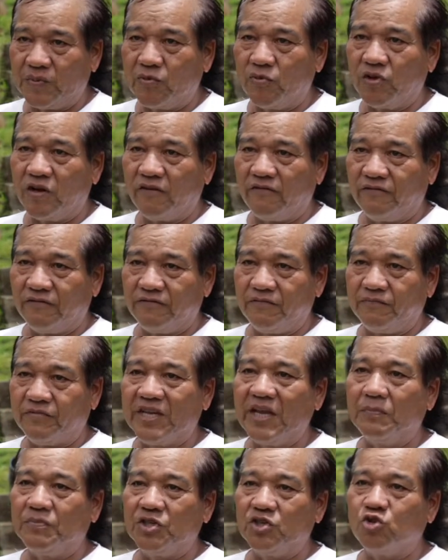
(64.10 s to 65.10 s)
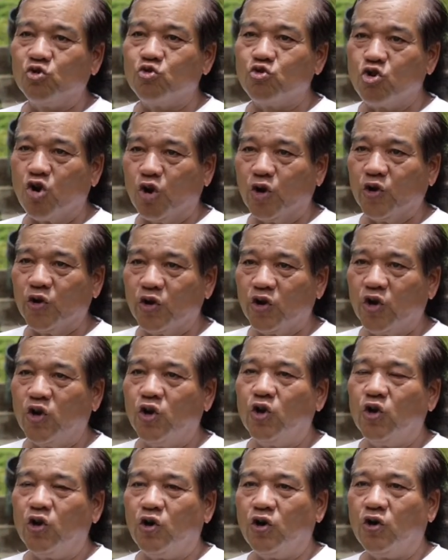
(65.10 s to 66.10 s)
people would have attempted to run
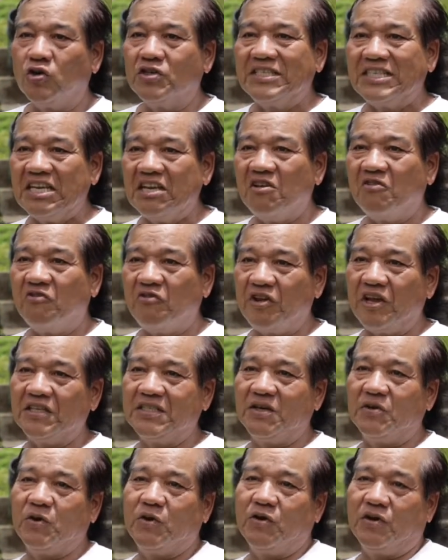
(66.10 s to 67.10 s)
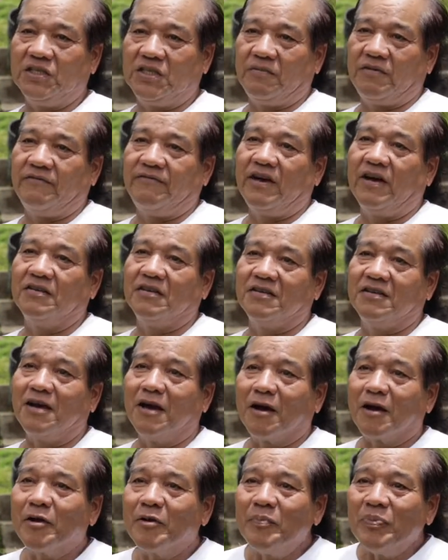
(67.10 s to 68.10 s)
or seeing things that would cause them a heart
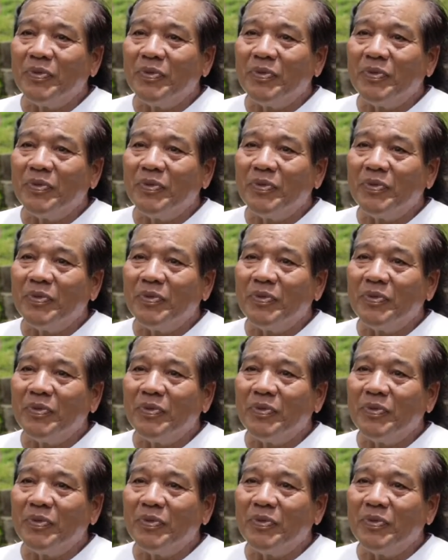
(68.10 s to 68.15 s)
attack